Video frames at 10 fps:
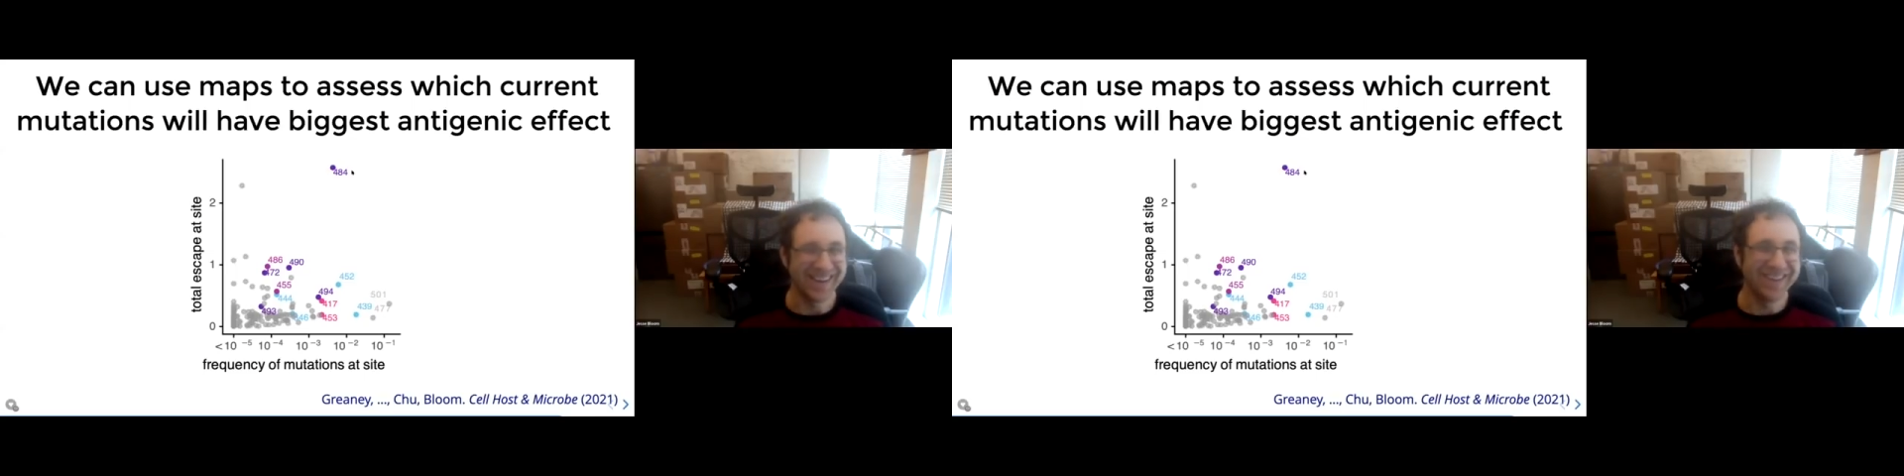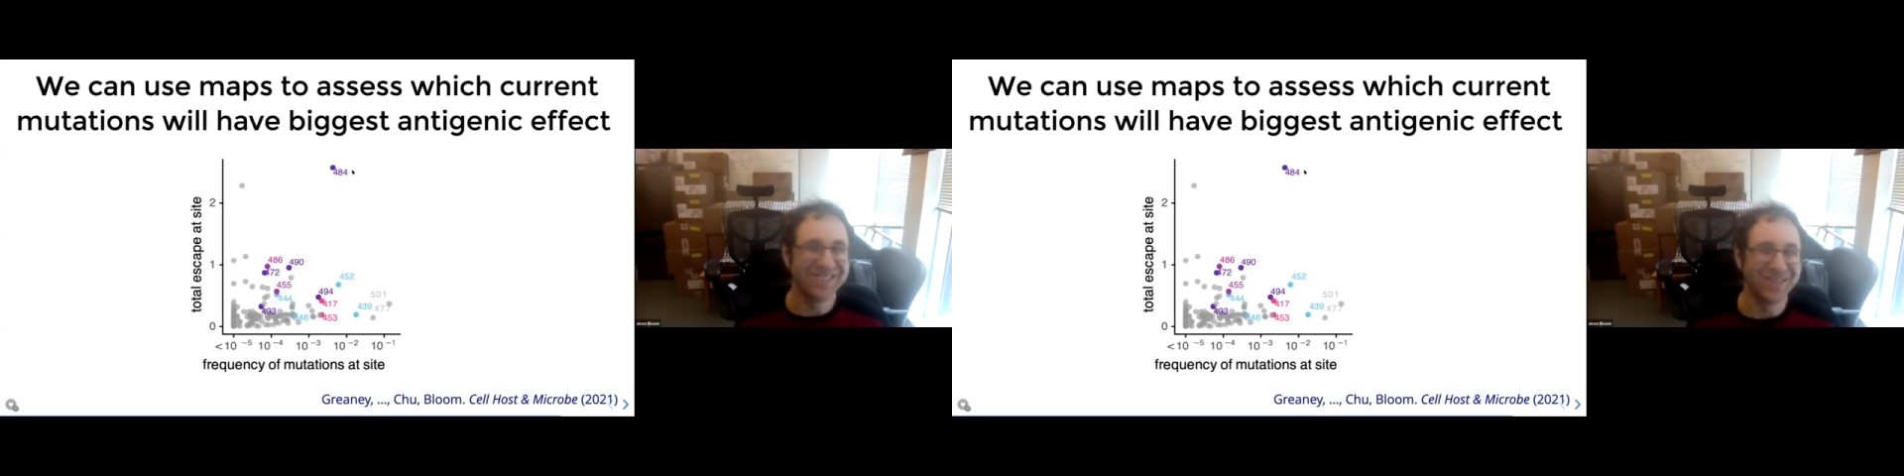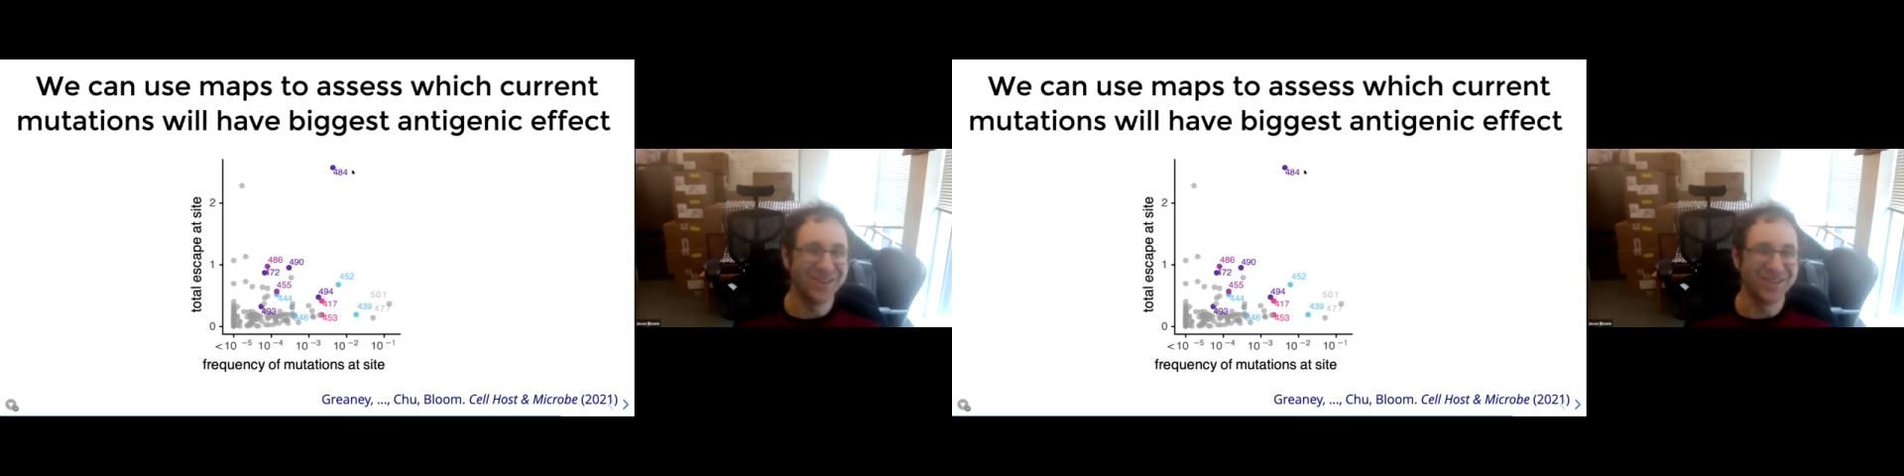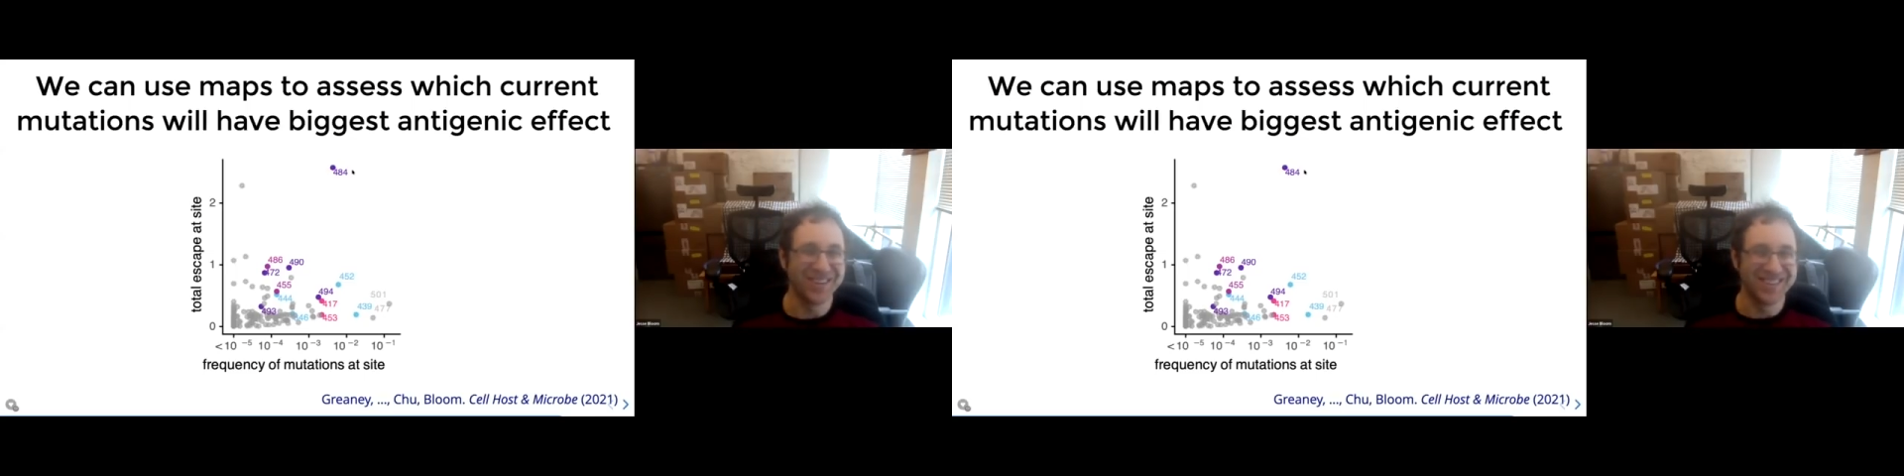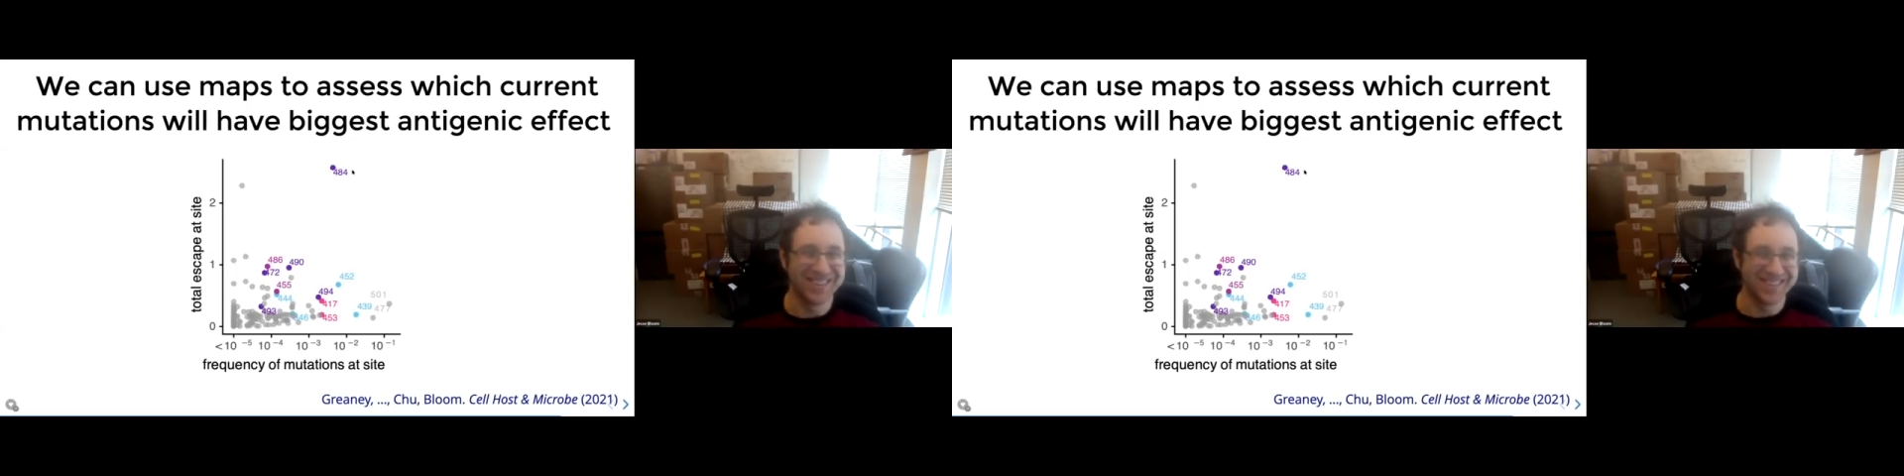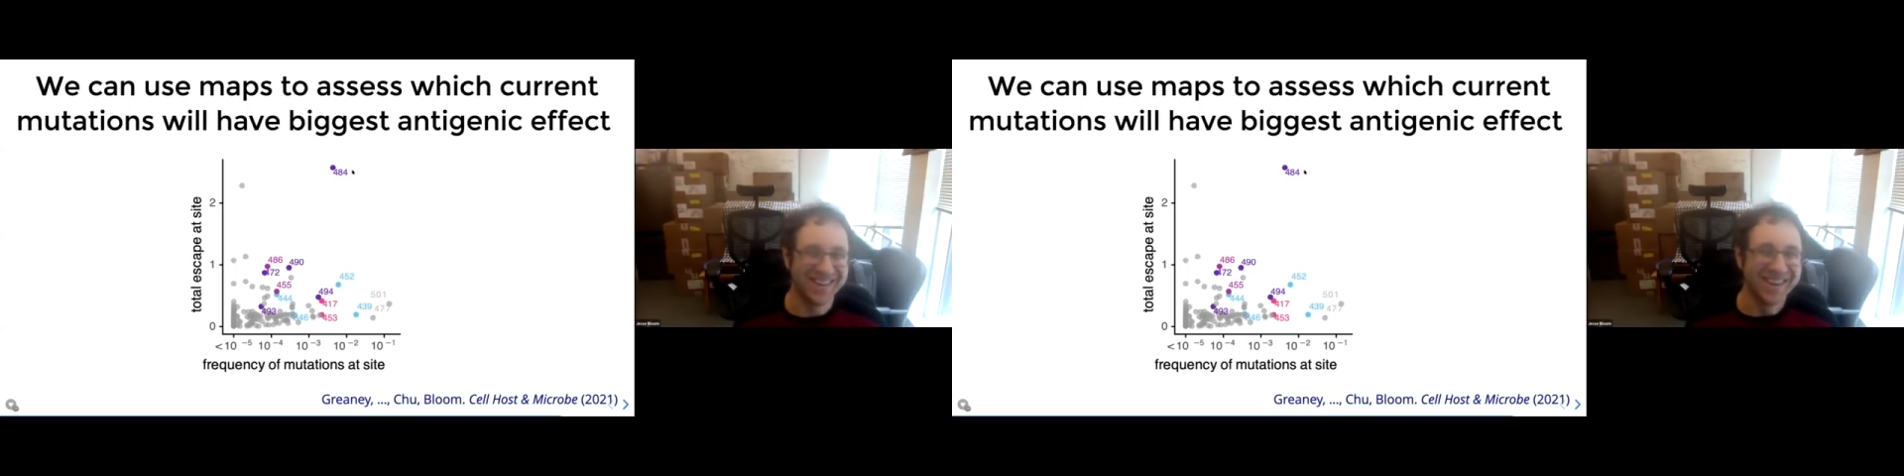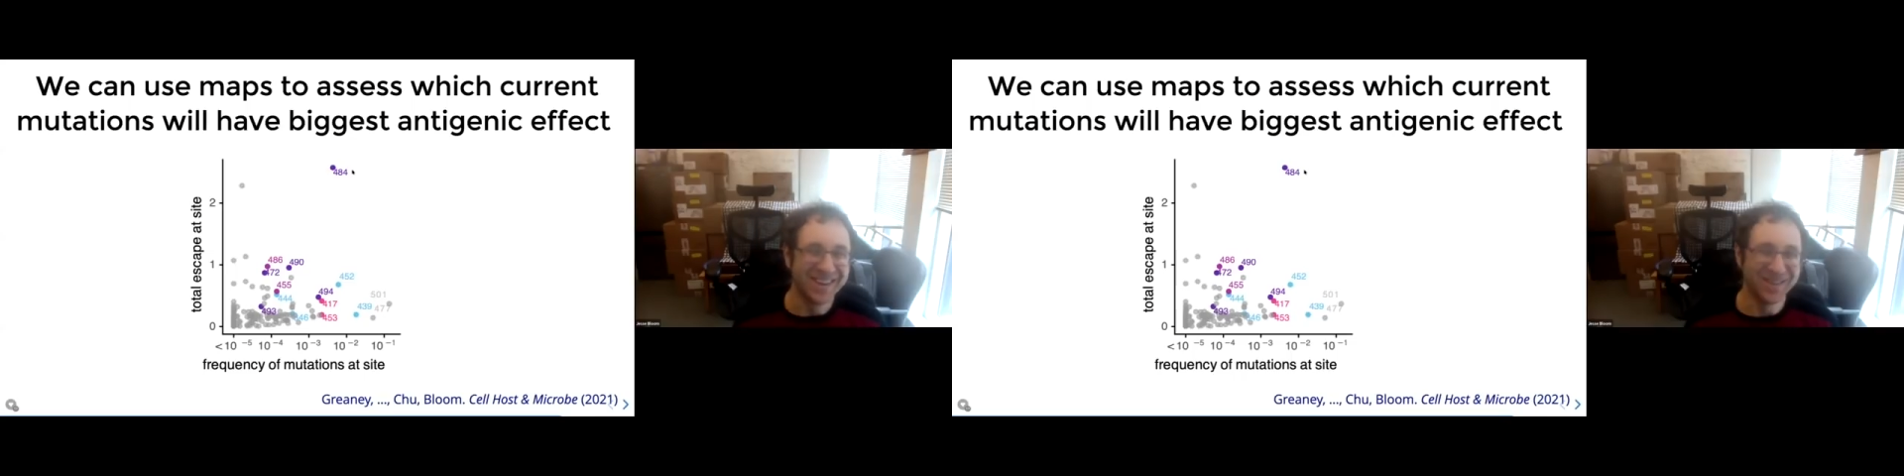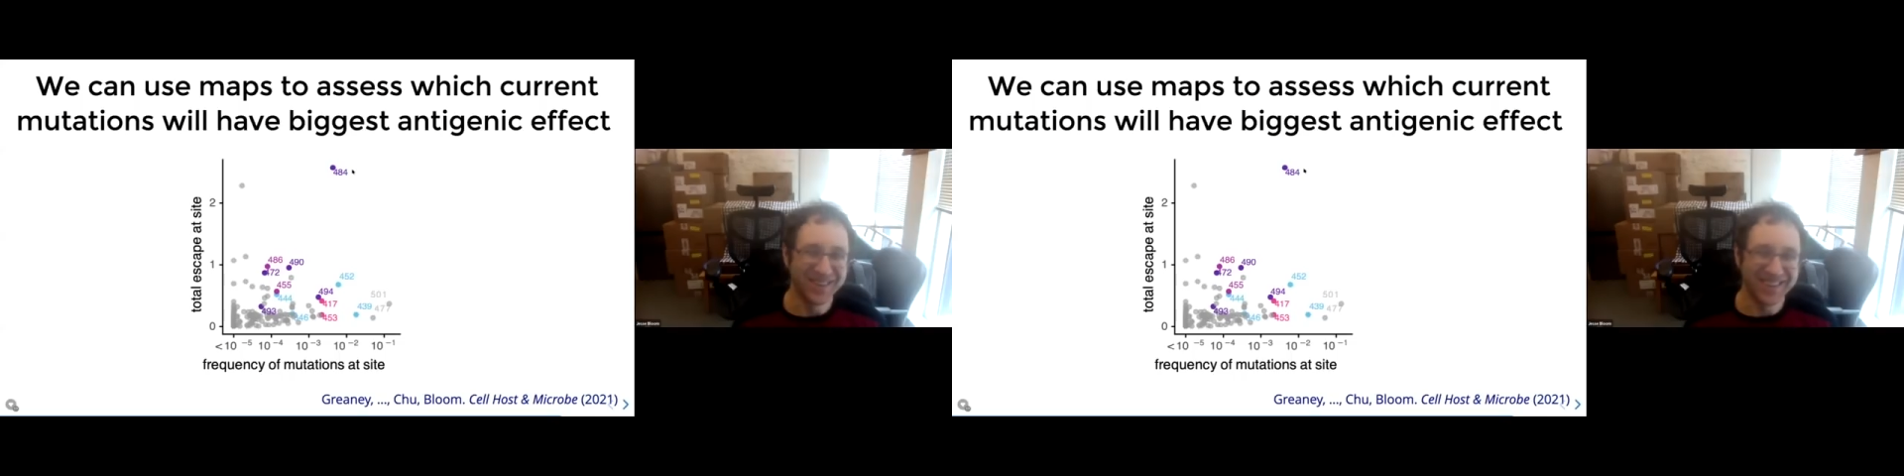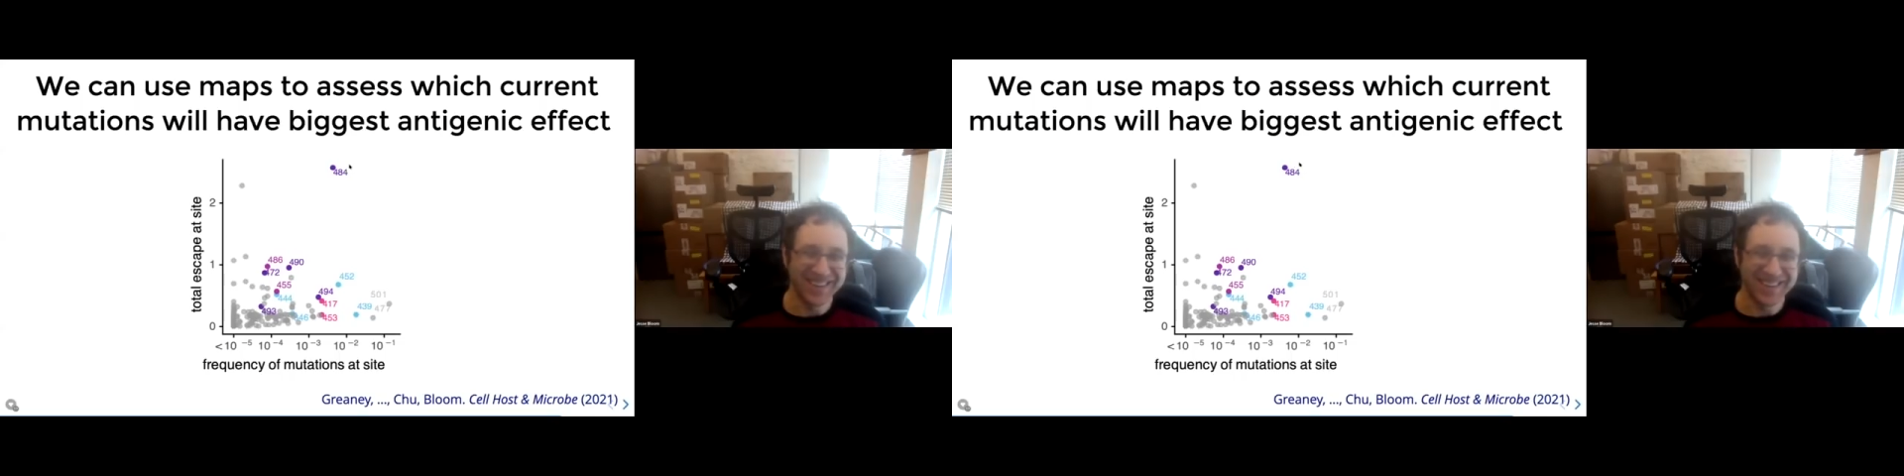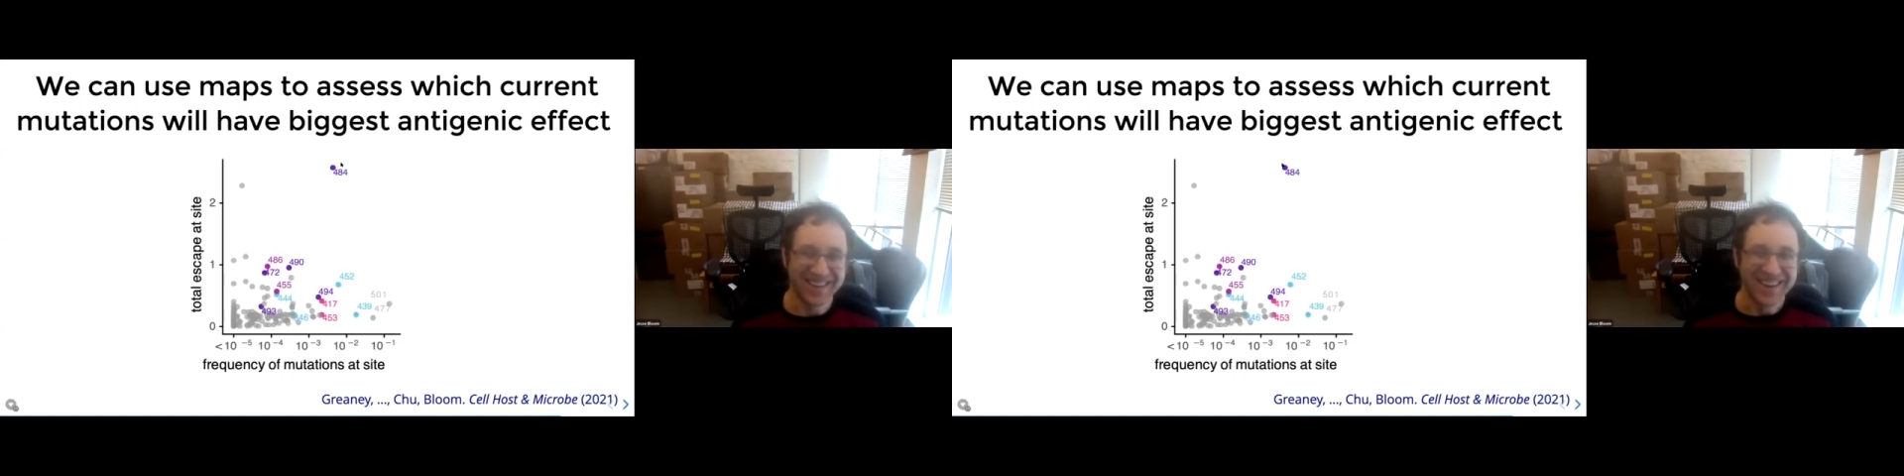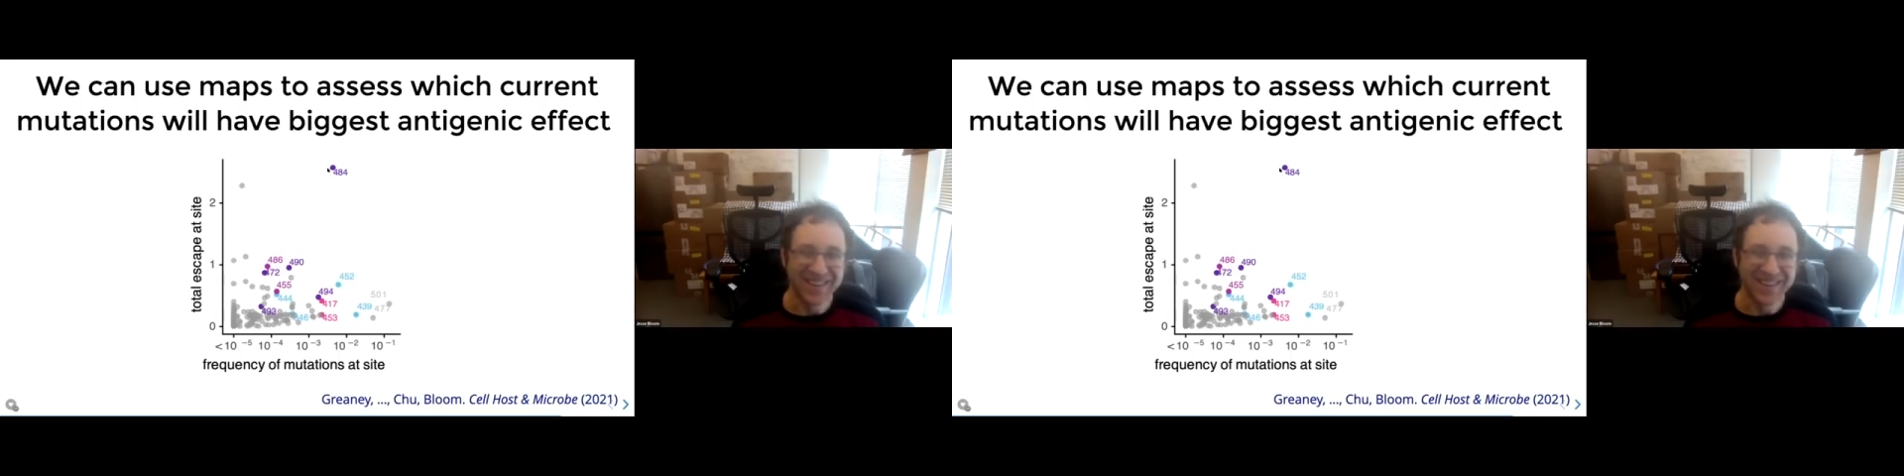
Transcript: have trouble with all this nomenclature,